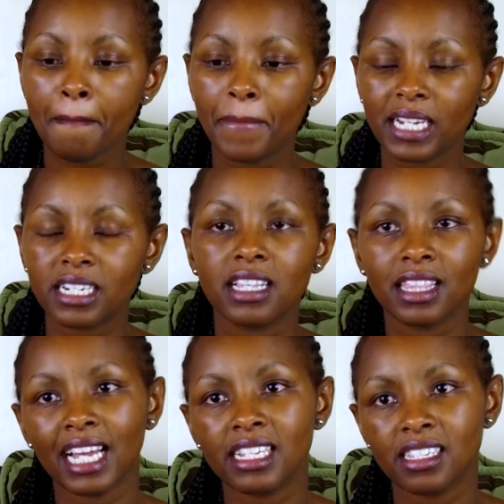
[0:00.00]
but
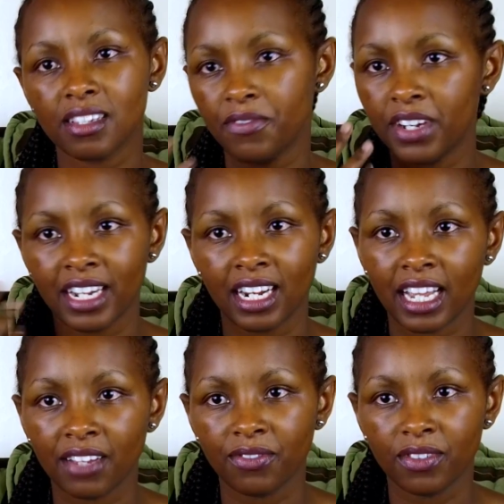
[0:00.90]
that's very
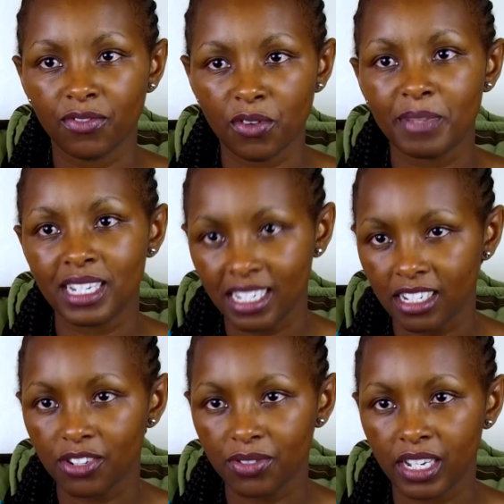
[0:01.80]
alive for me
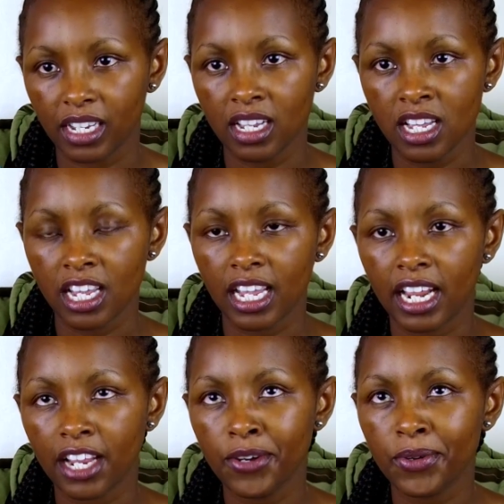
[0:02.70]
till today.
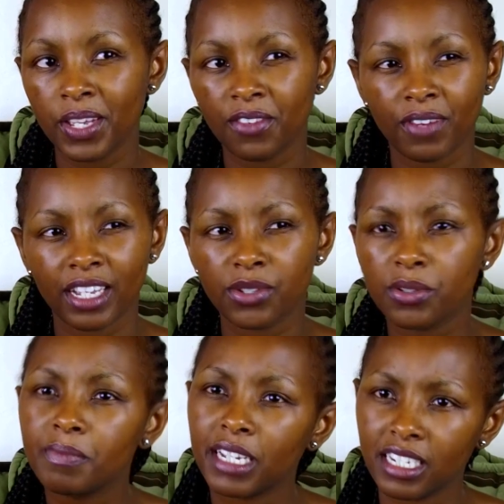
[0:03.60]
And I know if I
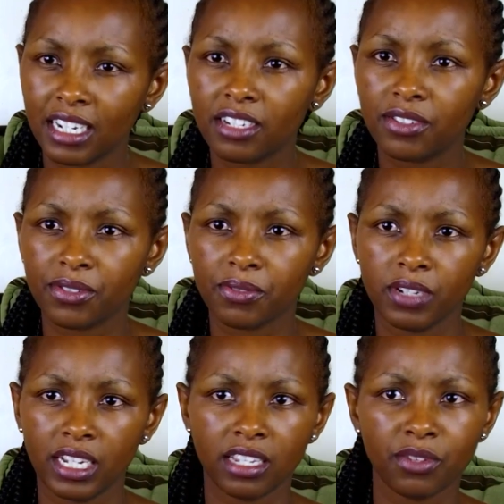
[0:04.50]
took my child to
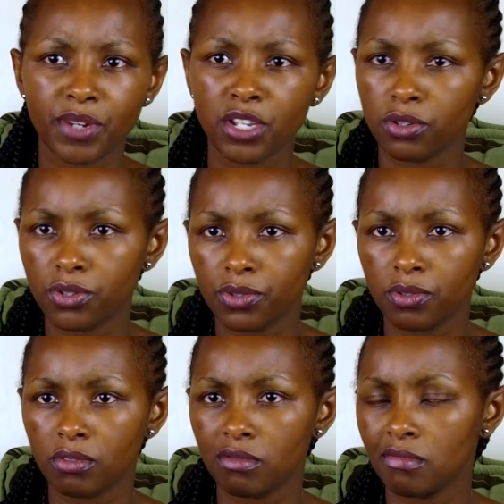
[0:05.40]
school at 3 or
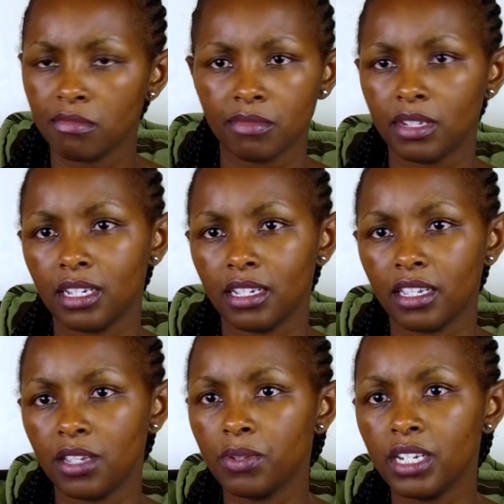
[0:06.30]
2,
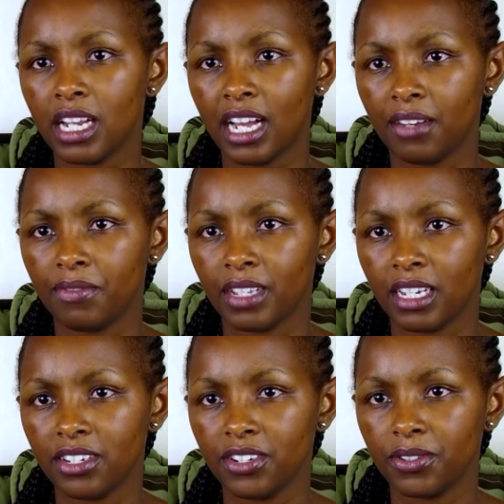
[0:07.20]
he wouldn't have
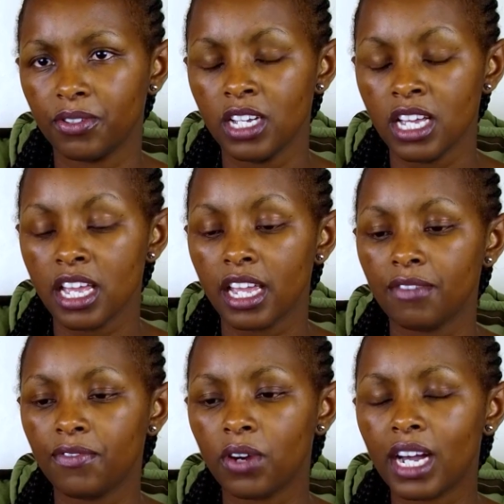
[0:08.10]
that,
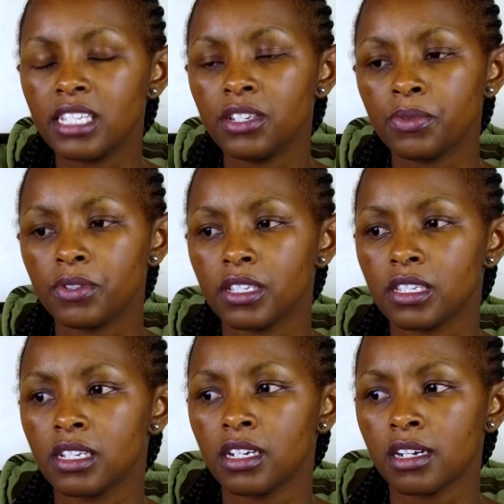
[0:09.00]
And for us, it
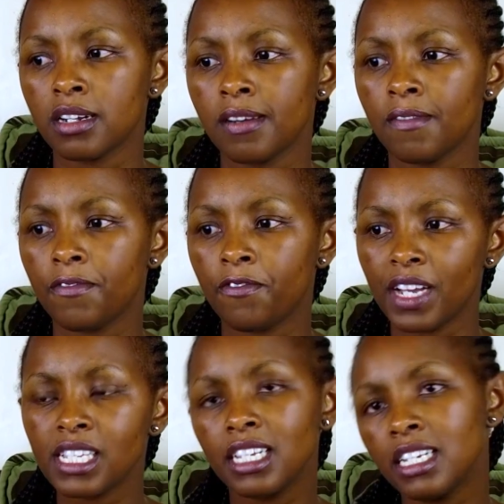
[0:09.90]
was
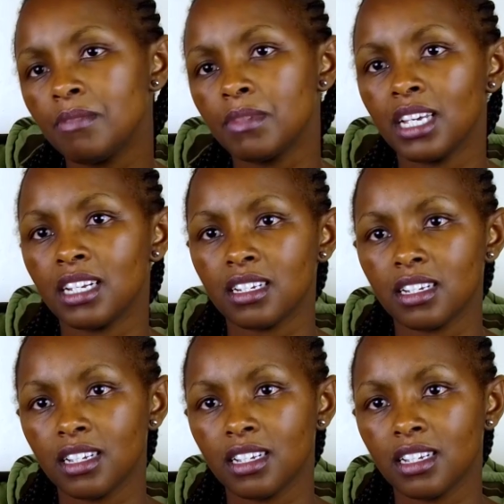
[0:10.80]
first let him get